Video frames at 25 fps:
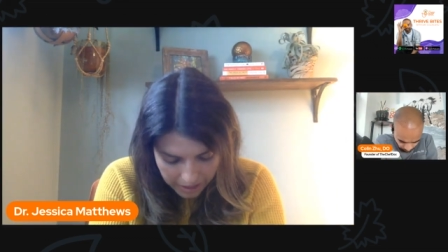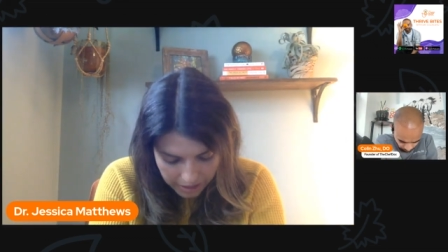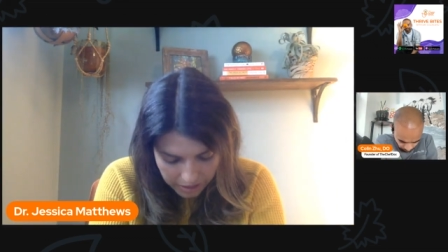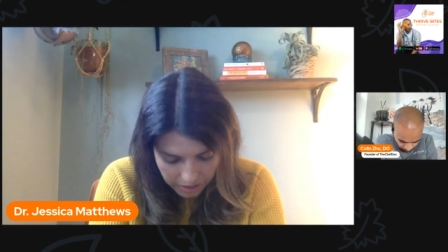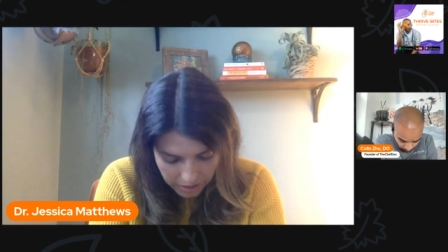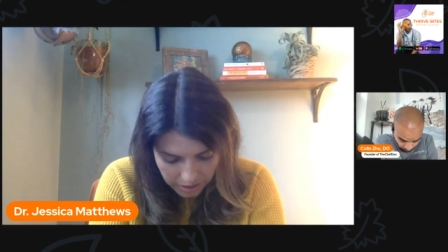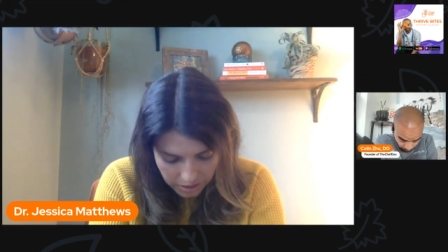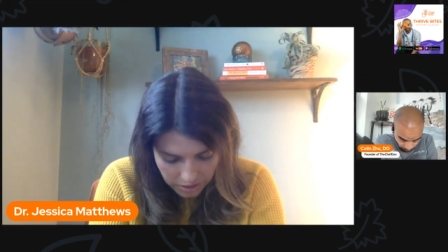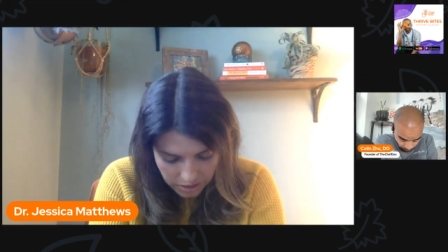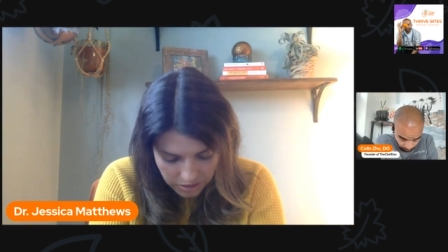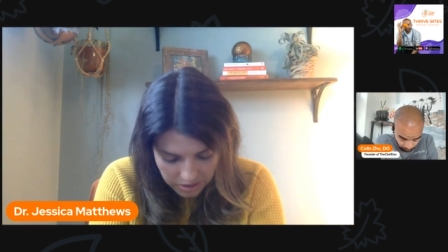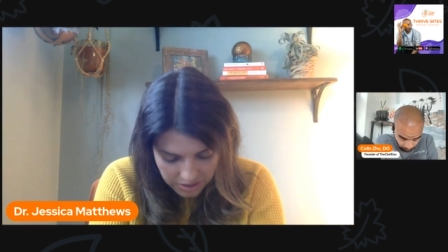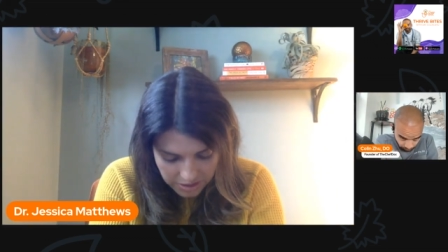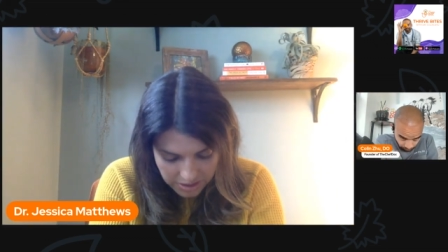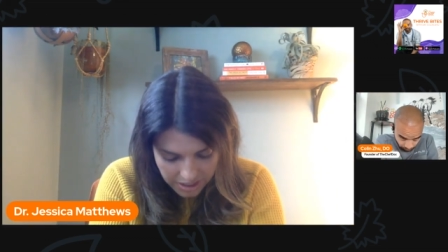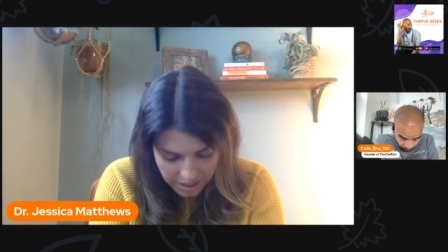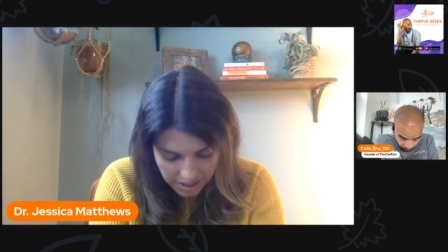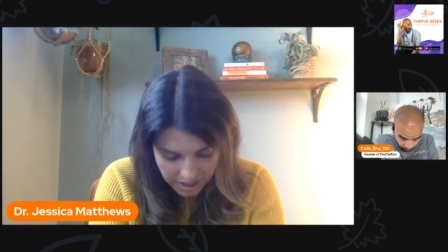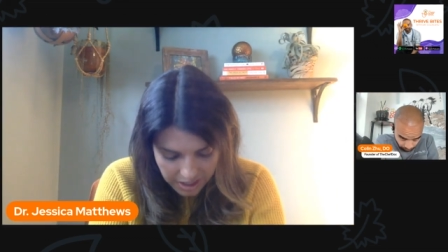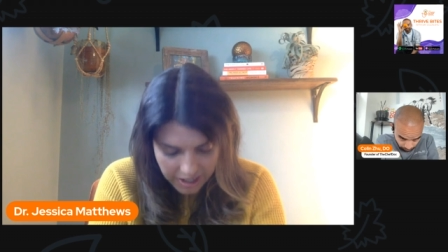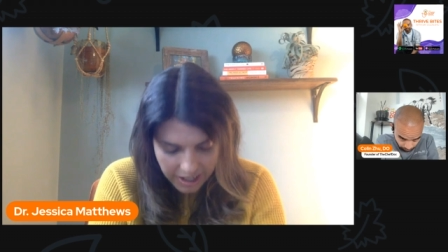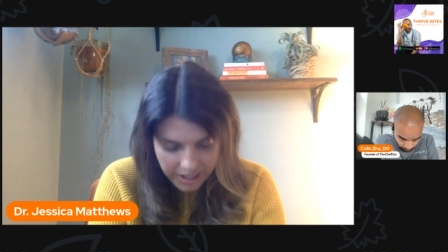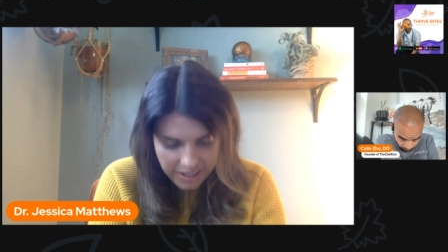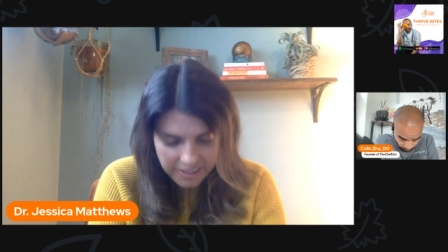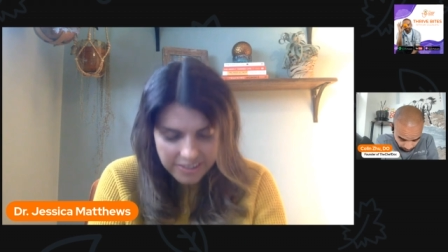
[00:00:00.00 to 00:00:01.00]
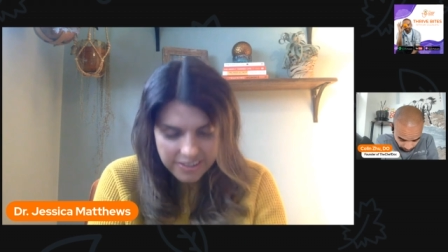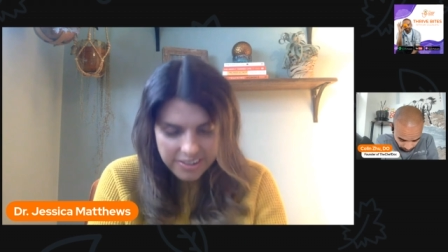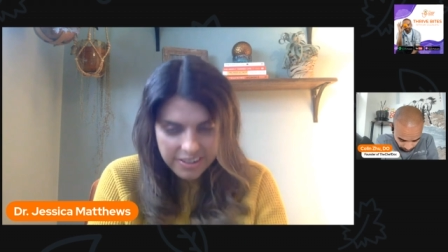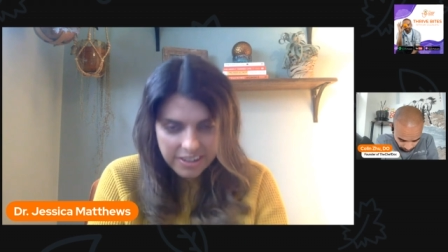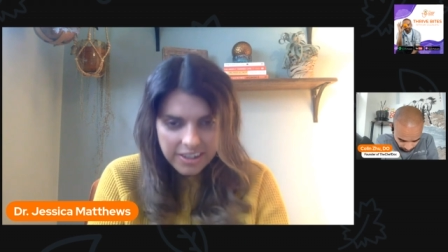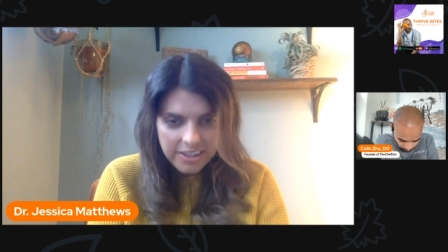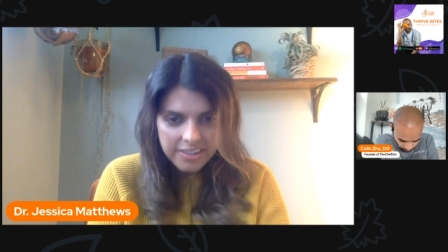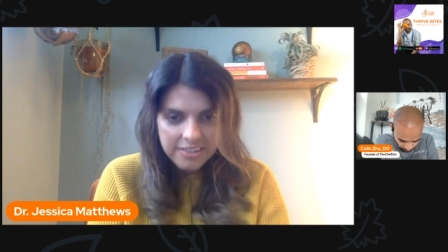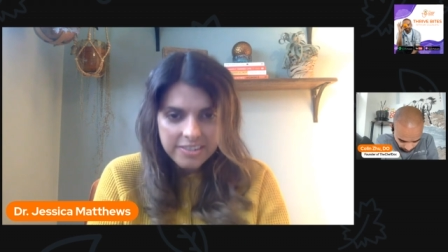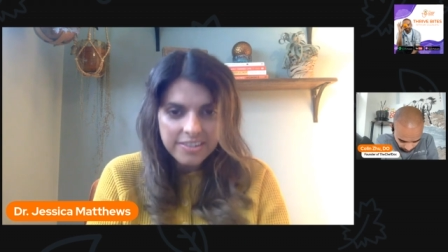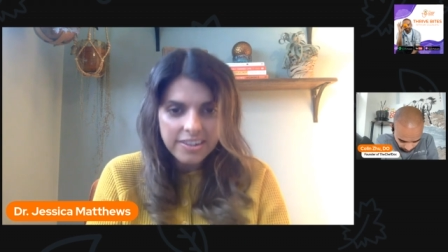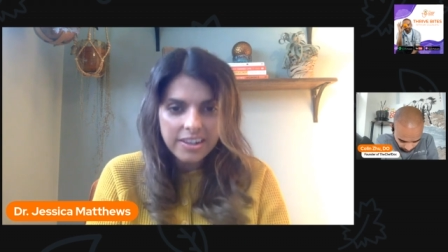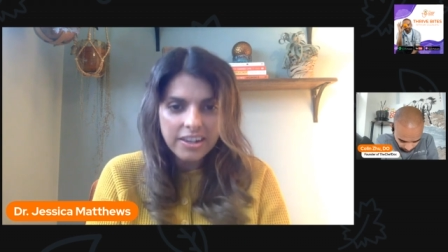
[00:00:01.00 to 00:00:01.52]
you can just take a nice
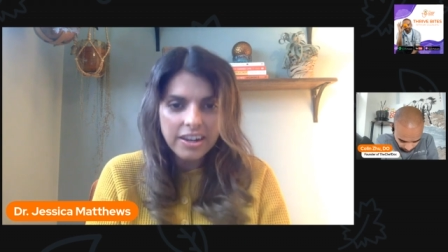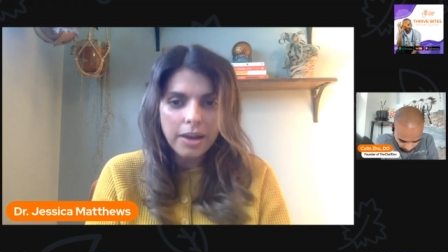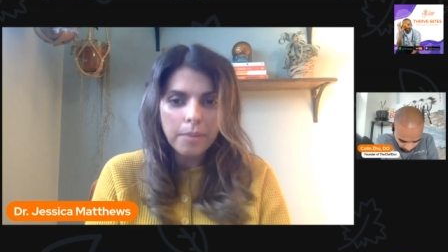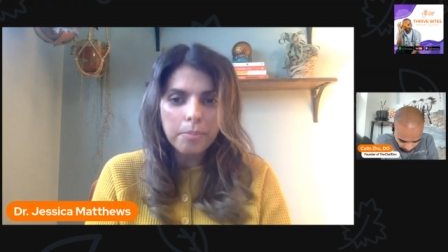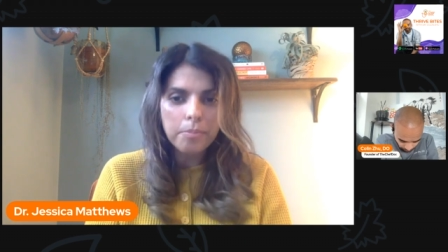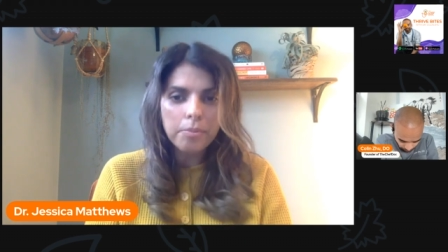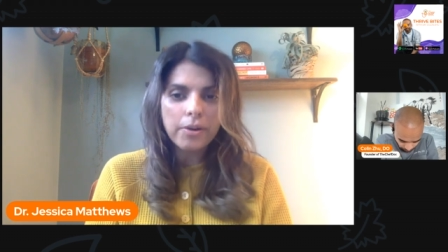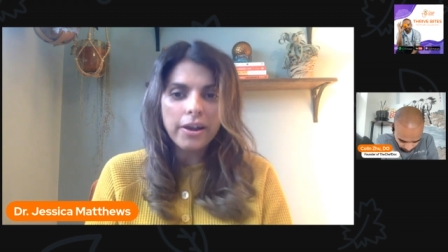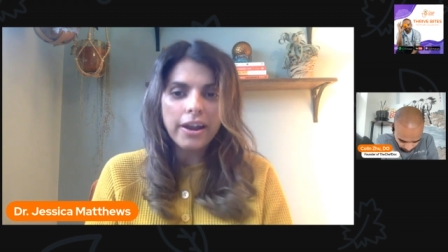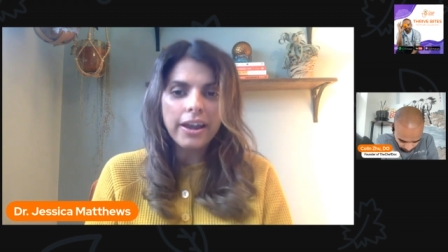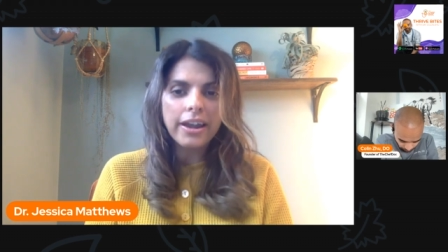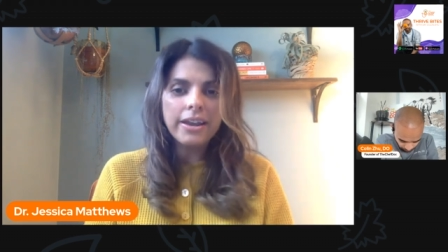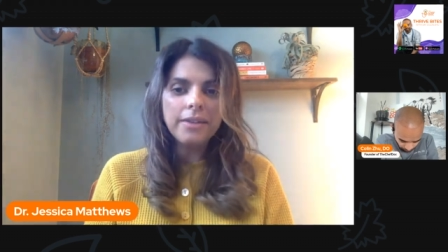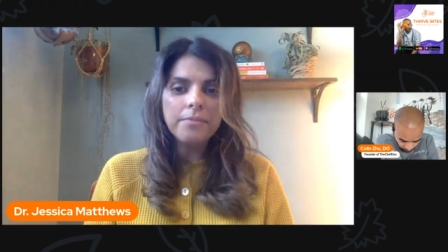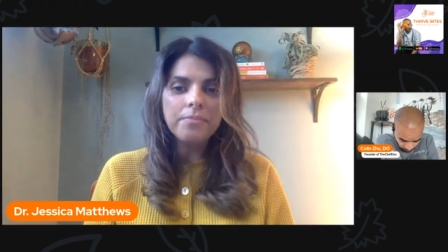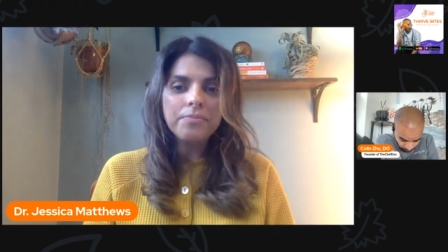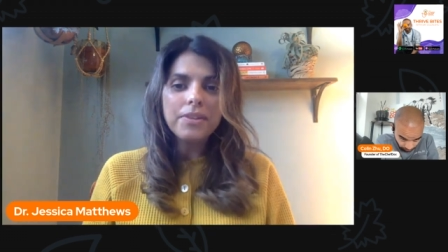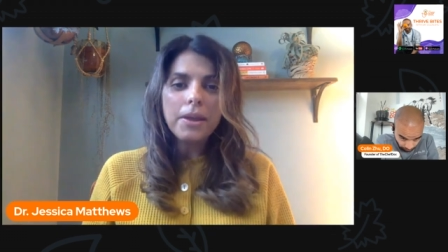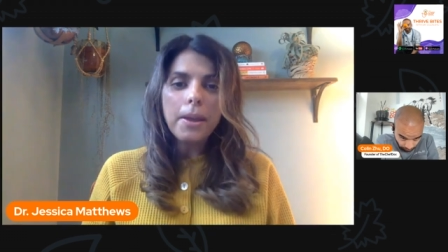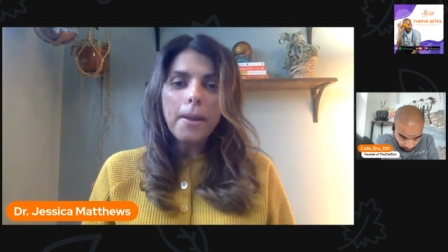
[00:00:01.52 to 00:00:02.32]
seat, sit upright.